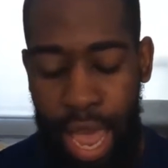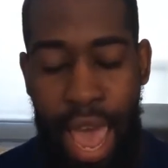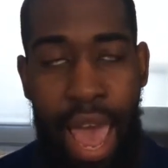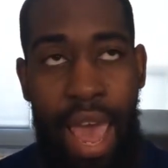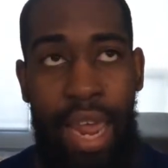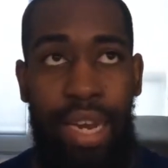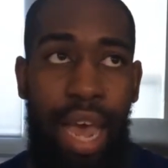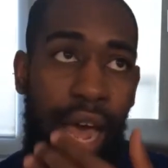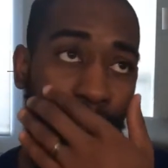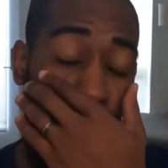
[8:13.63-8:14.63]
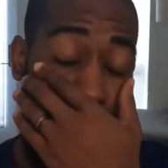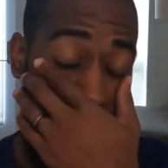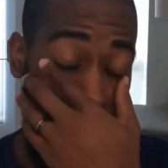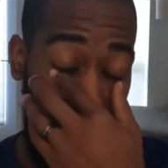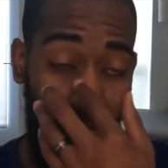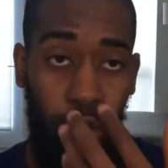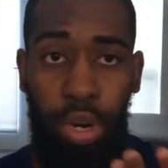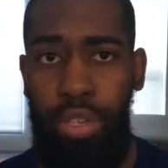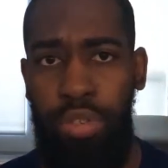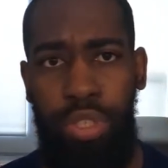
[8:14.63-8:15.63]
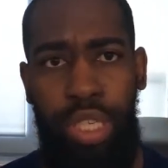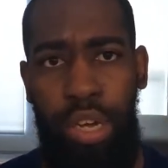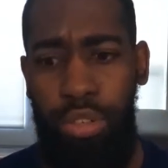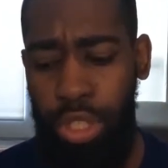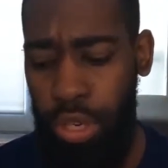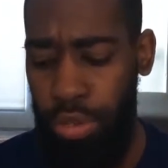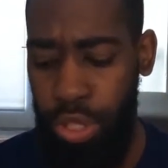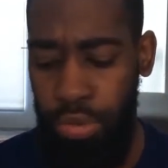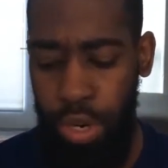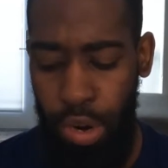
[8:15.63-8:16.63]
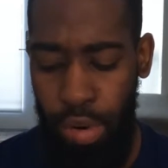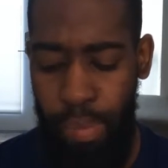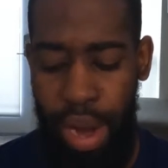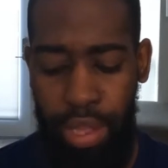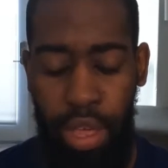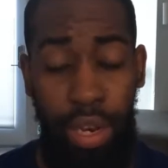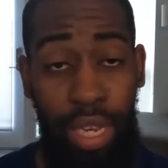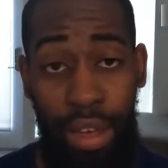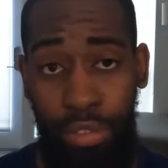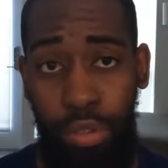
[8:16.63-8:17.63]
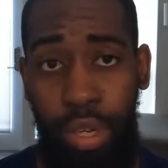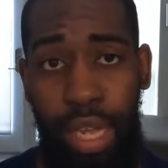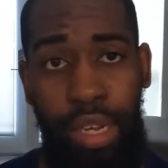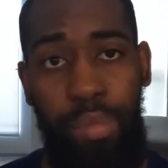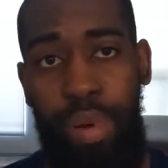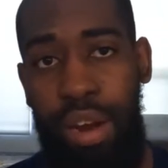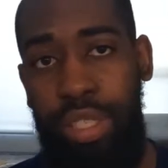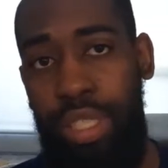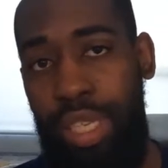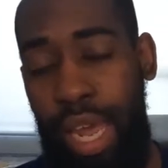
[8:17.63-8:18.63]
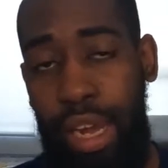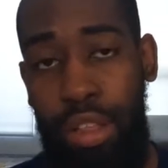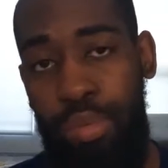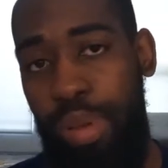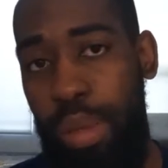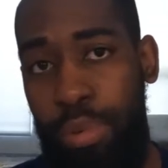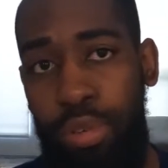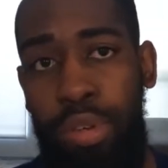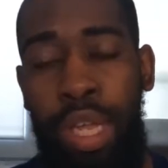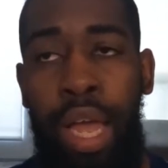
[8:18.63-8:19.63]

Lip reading: And I find that pretty cool. It also shows you your marathon level in comparison to like other people,